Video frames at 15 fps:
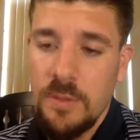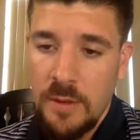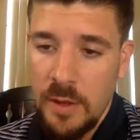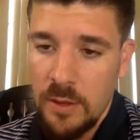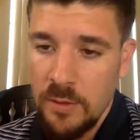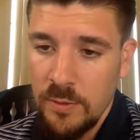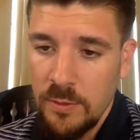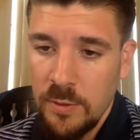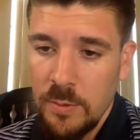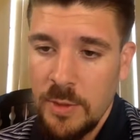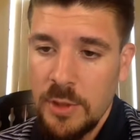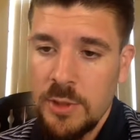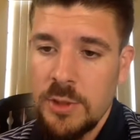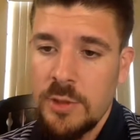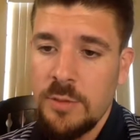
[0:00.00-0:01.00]
thank you so
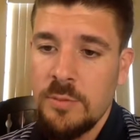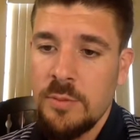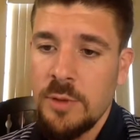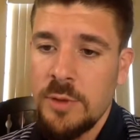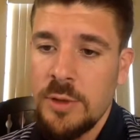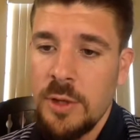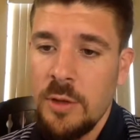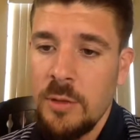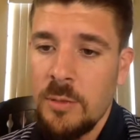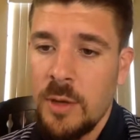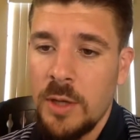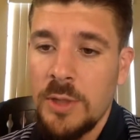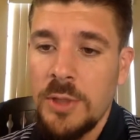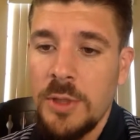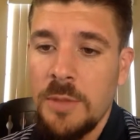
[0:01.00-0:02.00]
much. Appreciate you
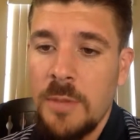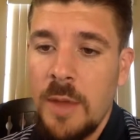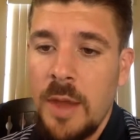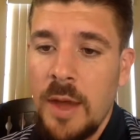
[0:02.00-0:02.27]
watching.